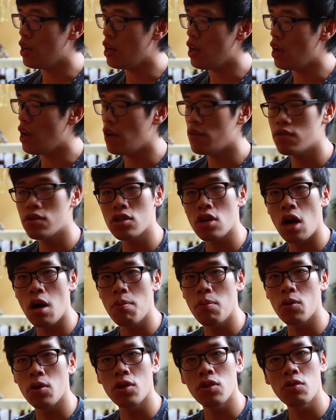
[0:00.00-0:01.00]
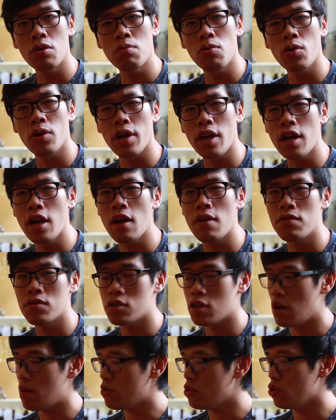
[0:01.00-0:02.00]
f-stop or 3.8
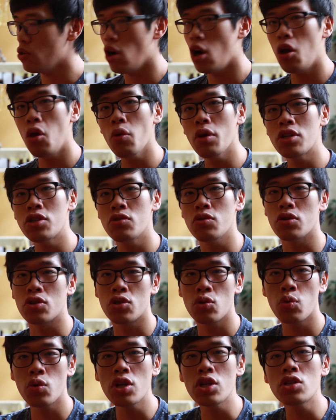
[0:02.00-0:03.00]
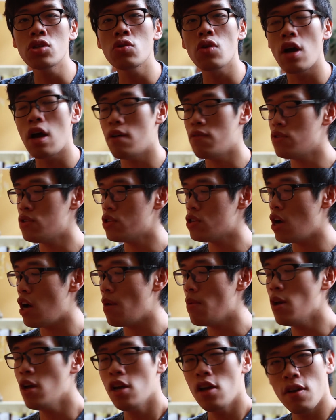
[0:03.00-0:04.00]
f-stop to all the way to a 22
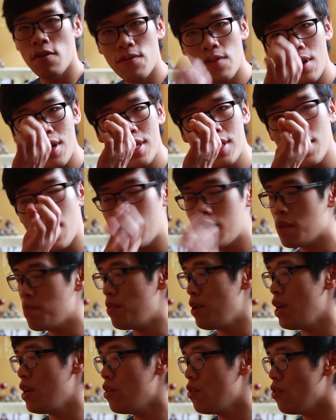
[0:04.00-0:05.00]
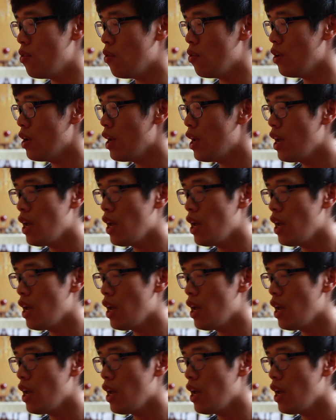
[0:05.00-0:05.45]
f-stop, very tiny pinhole.